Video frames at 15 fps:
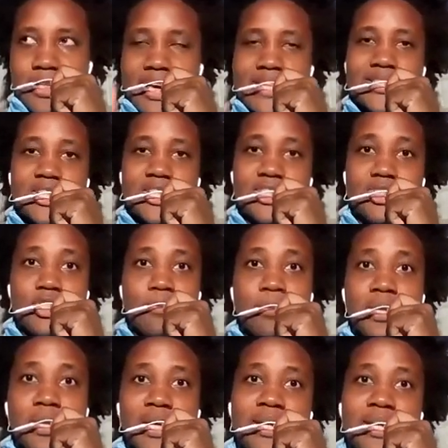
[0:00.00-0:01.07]
SSG
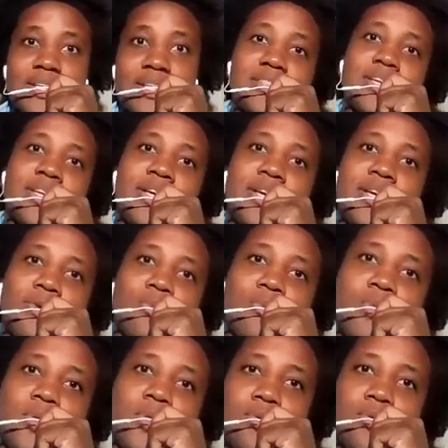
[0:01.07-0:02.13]
Plus,
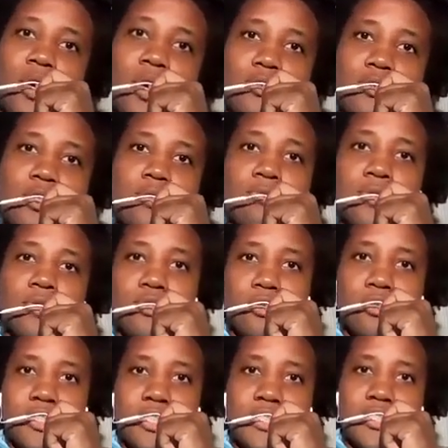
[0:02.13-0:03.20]
when you go to the
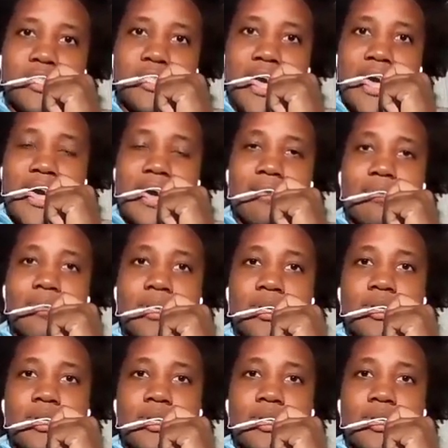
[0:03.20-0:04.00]
resources tab,